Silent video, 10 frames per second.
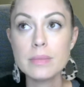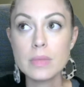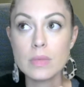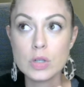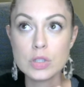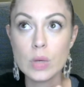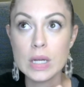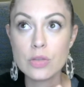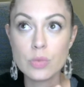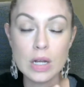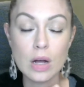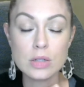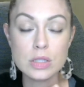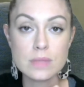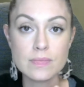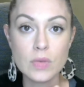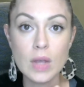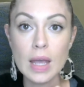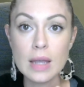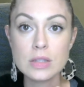or $23.
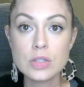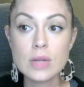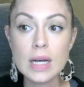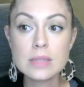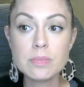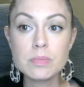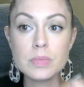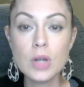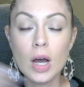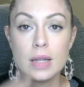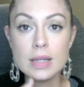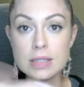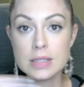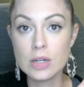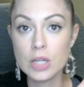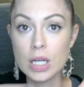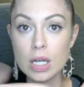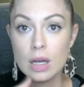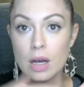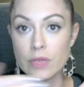Okay, so that's not necessarily going to
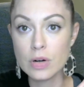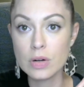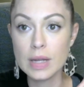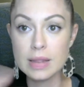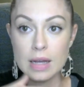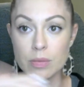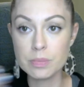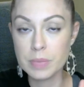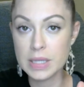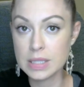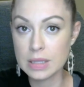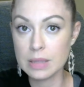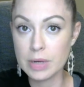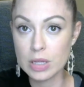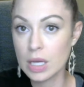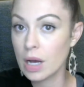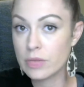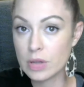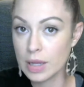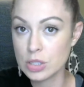cover, like that'll basically barely
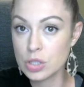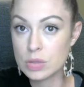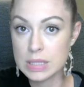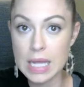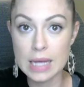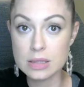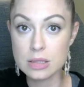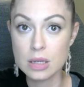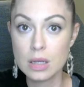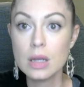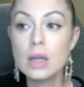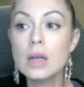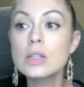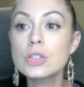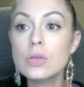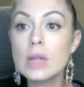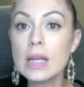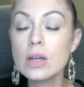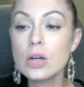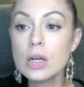cover like 2 sets. So they
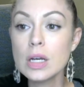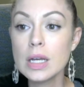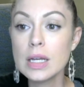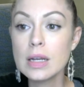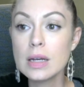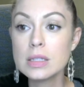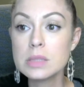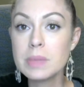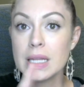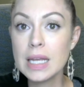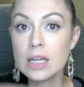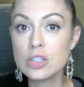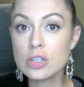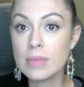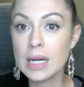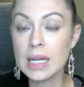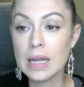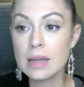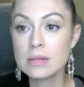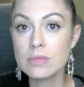could spend the extra
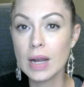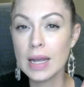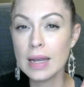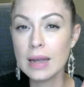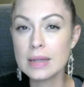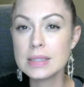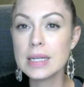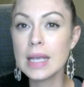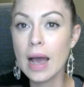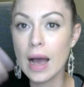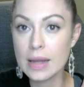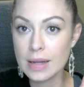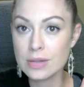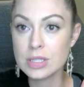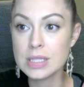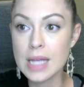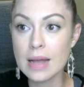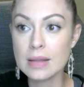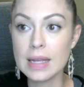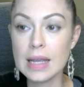money, right, to get another
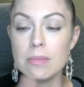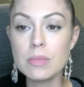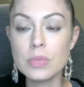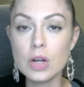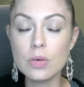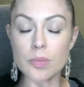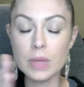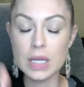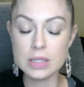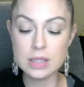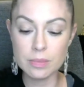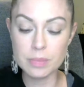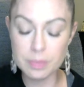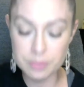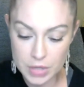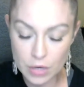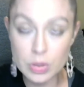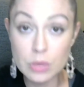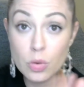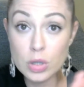set. Like their
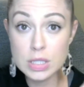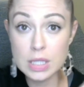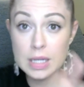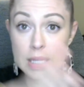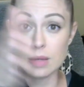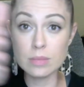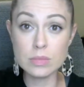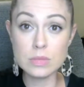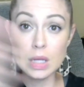rewards could get them